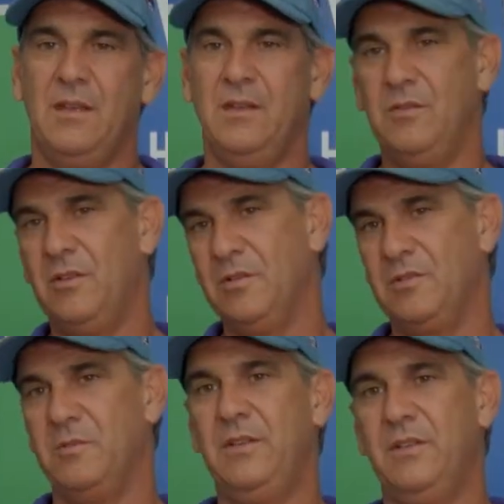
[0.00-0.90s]
And you close
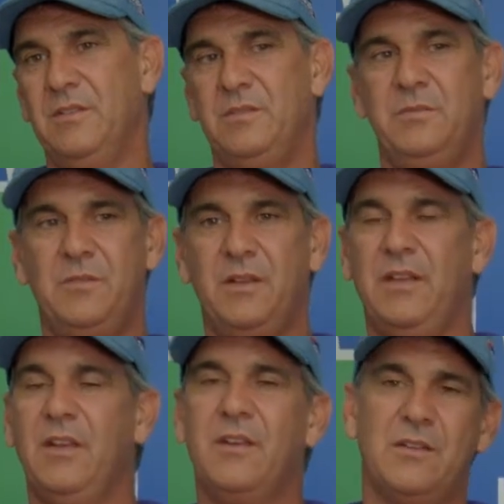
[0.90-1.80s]
the windows and we run
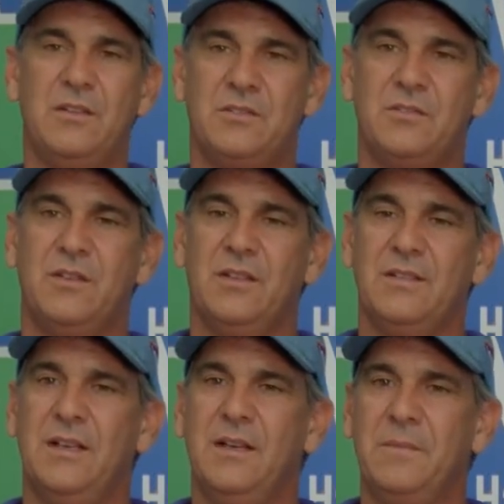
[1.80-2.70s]
the air conditioner all the
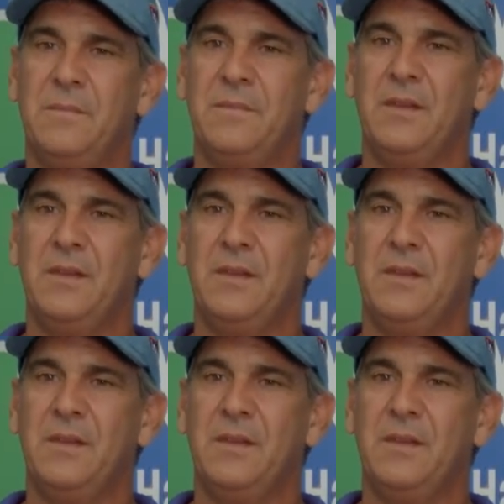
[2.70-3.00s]
time.